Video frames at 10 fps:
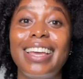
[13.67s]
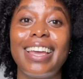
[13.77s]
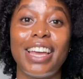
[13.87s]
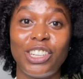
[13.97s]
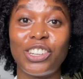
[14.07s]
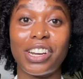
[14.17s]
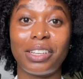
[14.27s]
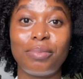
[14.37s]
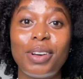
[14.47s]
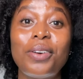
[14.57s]
Hey
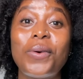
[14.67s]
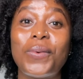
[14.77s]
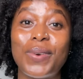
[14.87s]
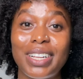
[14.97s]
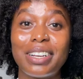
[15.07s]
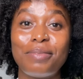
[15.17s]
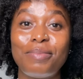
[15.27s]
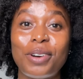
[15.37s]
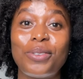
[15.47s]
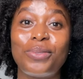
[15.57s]
tribe,
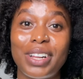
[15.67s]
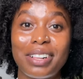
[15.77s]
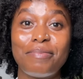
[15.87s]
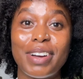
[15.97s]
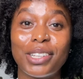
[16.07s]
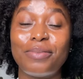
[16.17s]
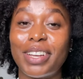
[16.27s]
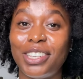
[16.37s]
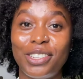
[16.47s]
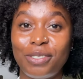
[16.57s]
welcome or welcome back to
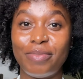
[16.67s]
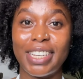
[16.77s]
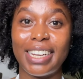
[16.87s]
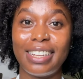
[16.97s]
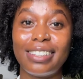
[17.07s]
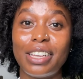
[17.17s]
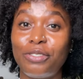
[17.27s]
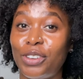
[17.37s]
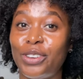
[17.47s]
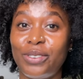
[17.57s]
my YouTube channel.
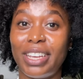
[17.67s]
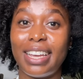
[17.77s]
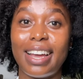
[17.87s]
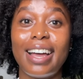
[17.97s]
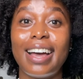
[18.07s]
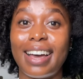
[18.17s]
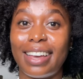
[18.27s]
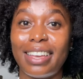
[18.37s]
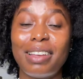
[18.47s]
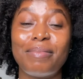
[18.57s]
If you're new here,
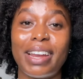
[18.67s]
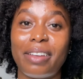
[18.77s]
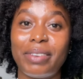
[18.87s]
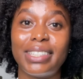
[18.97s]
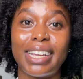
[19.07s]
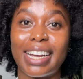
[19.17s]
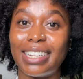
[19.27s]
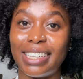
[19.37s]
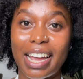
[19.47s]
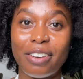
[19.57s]
hi, my name is
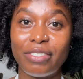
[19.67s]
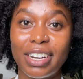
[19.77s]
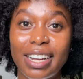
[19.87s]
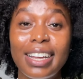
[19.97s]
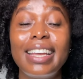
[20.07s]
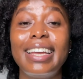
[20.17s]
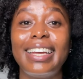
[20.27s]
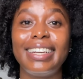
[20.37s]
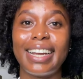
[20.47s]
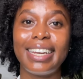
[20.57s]
eyecandy africa
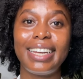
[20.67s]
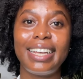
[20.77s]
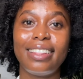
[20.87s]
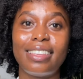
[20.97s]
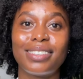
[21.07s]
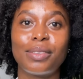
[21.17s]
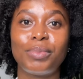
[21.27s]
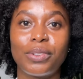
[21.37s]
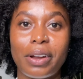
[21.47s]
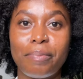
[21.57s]
and kindly hit that
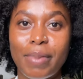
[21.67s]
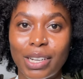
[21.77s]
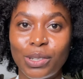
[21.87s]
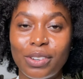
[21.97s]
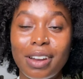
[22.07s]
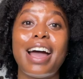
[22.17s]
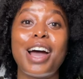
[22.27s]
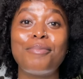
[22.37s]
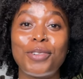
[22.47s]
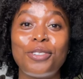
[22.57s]
subscribe button.
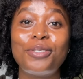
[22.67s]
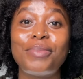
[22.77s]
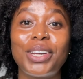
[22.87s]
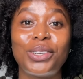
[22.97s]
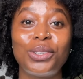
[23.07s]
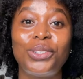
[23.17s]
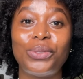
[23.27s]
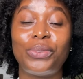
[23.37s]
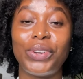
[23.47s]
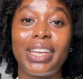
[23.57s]
I'm on my road
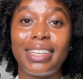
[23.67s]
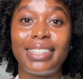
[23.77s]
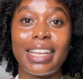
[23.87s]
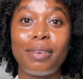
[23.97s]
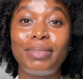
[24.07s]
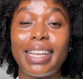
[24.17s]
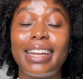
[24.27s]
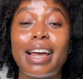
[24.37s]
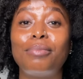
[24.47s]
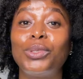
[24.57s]
to 3k subs
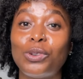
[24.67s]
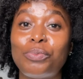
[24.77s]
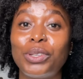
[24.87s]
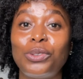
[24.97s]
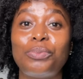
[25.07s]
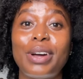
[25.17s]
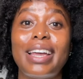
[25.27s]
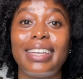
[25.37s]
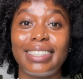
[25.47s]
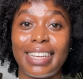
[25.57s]
and I'm super
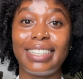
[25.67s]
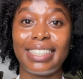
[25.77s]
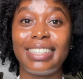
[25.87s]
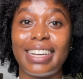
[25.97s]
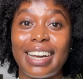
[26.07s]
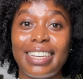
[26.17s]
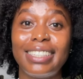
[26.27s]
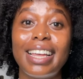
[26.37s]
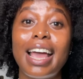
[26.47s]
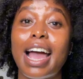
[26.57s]
excited,
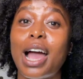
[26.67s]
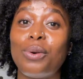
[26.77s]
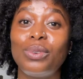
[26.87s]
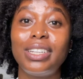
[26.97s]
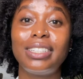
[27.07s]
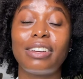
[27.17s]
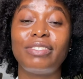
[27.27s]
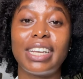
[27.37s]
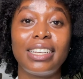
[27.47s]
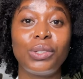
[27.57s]
guys. I wouldn't
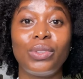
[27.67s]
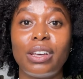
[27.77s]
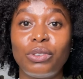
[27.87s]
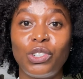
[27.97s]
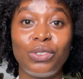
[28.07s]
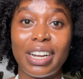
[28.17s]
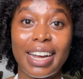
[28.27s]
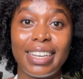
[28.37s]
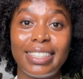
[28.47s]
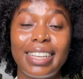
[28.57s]
have done it without you
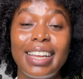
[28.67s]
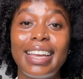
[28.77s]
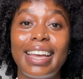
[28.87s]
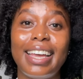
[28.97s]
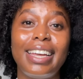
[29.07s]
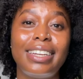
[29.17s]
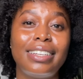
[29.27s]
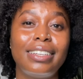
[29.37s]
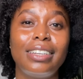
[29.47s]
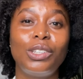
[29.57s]
guys,
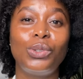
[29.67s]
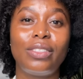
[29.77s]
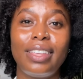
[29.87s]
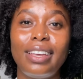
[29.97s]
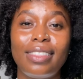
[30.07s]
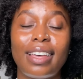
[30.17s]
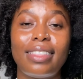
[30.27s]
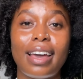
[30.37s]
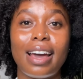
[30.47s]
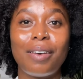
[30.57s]
and to think that
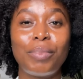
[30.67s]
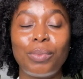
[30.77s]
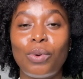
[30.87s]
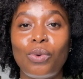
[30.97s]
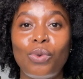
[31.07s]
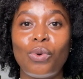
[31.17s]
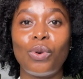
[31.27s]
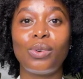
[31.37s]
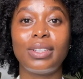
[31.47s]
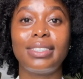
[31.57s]
there are people who
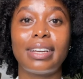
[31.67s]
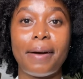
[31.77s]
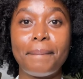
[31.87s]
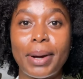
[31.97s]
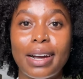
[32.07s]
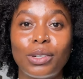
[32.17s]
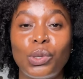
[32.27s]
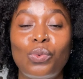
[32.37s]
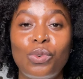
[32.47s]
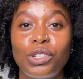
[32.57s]
always come back
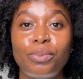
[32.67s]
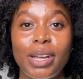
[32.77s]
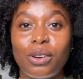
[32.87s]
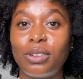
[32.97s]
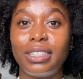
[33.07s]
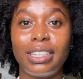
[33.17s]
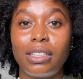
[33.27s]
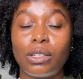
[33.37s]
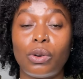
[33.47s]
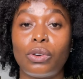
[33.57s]
to watch my
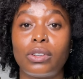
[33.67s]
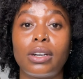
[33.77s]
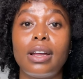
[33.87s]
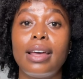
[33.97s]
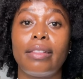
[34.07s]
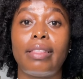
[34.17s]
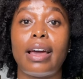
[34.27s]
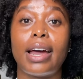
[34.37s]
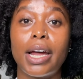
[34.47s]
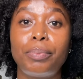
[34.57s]
content, or
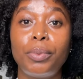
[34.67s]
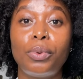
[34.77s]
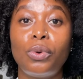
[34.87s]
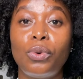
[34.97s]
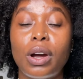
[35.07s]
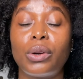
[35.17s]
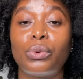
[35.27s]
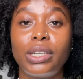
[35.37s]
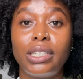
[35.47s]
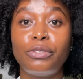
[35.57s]
there are people who are
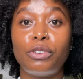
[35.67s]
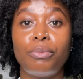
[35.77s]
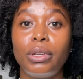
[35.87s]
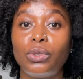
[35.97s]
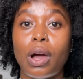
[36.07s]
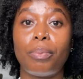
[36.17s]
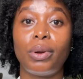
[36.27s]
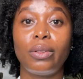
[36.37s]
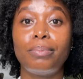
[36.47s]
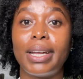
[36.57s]
waiting for me to
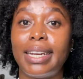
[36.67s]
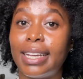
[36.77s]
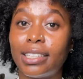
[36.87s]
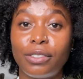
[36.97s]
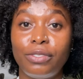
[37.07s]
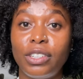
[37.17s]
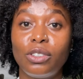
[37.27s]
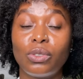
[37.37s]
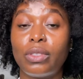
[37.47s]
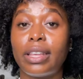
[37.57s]
upload my next
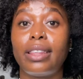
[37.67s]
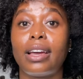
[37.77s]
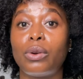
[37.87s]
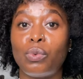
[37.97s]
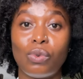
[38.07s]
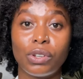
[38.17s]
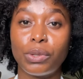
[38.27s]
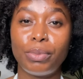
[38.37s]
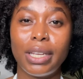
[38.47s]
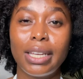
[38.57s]
video so that they can
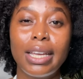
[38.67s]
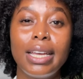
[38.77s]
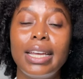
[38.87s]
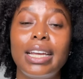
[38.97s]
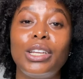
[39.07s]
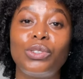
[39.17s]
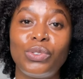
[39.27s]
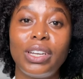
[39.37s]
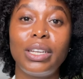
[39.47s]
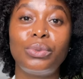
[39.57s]
watch me, it
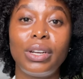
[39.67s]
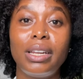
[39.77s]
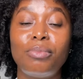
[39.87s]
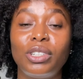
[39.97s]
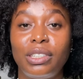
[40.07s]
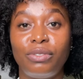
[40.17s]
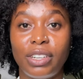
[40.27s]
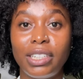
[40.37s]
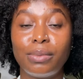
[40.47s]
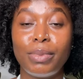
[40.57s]
really
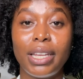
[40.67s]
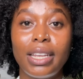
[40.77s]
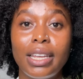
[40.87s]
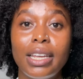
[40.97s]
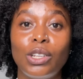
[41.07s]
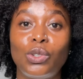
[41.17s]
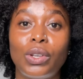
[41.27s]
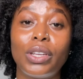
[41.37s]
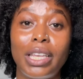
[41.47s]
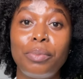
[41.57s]
motivates me to
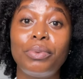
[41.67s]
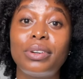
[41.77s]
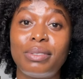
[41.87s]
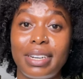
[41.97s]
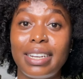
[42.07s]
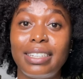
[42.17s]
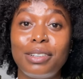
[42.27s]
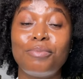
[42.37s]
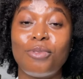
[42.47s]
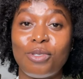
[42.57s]
keep
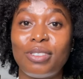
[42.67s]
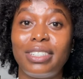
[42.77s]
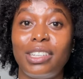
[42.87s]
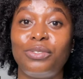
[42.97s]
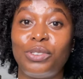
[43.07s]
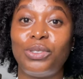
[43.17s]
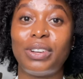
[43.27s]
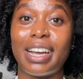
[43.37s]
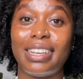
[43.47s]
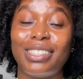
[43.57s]
creating more content for you
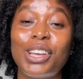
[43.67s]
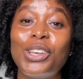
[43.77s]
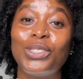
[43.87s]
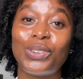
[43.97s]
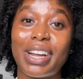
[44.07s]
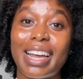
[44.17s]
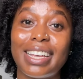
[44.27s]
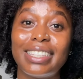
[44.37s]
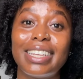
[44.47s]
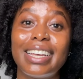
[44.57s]
guys. So
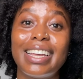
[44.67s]
guys,